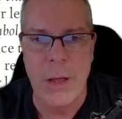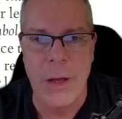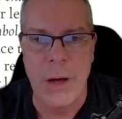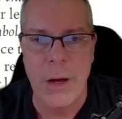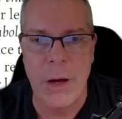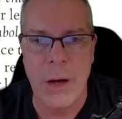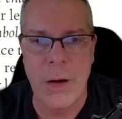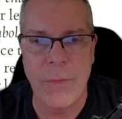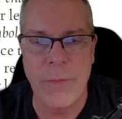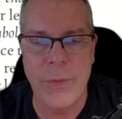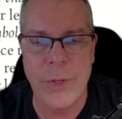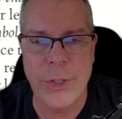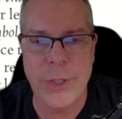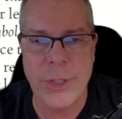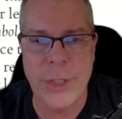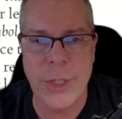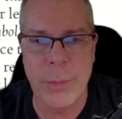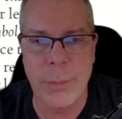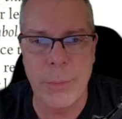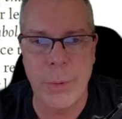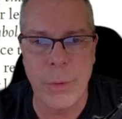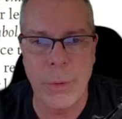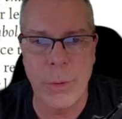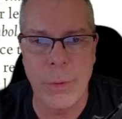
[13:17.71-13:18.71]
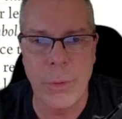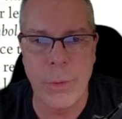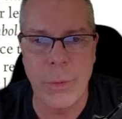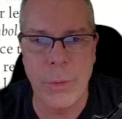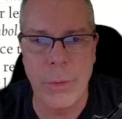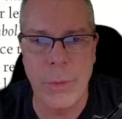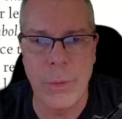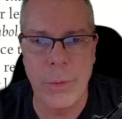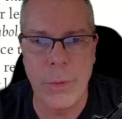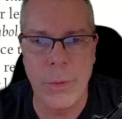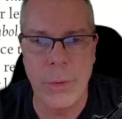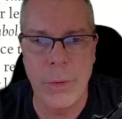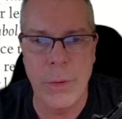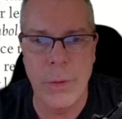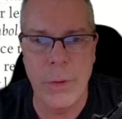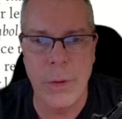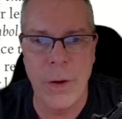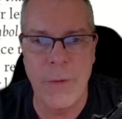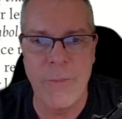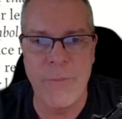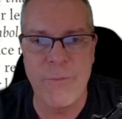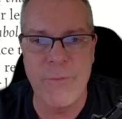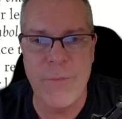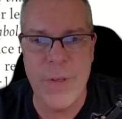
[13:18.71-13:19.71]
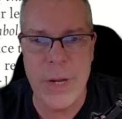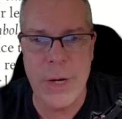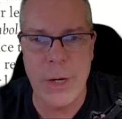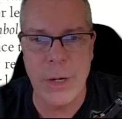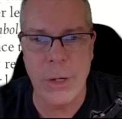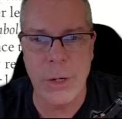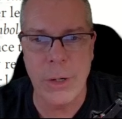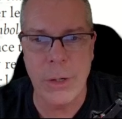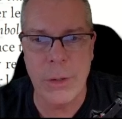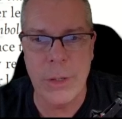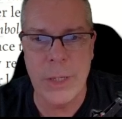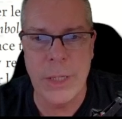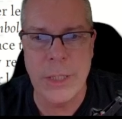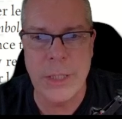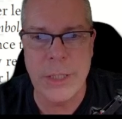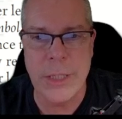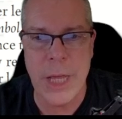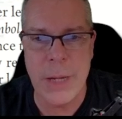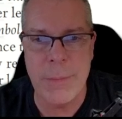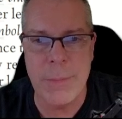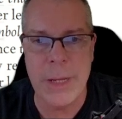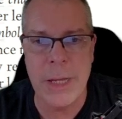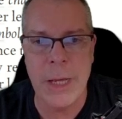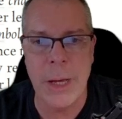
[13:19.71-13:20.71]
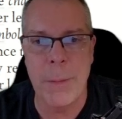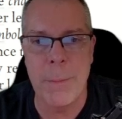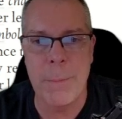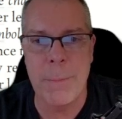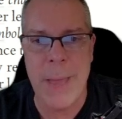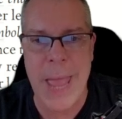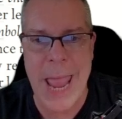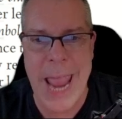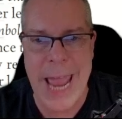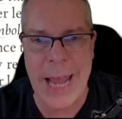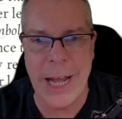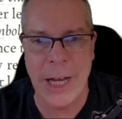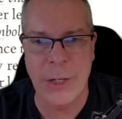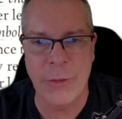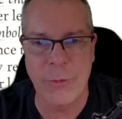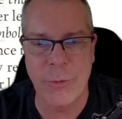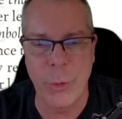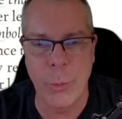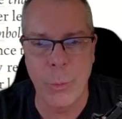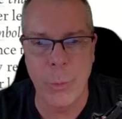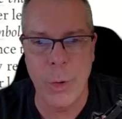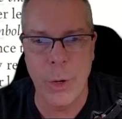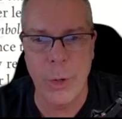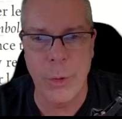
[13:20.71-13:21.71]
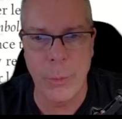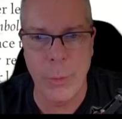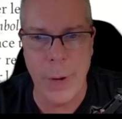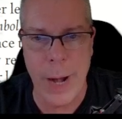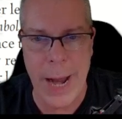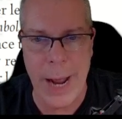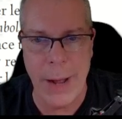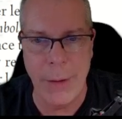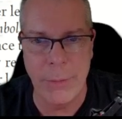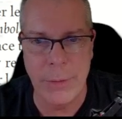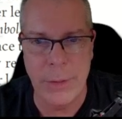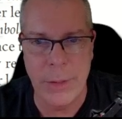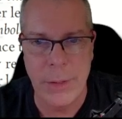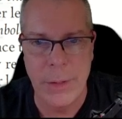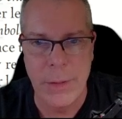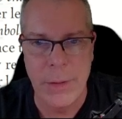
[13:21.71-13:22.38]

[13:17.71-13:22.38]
of the symbol of fear instead become panicked for 1 round.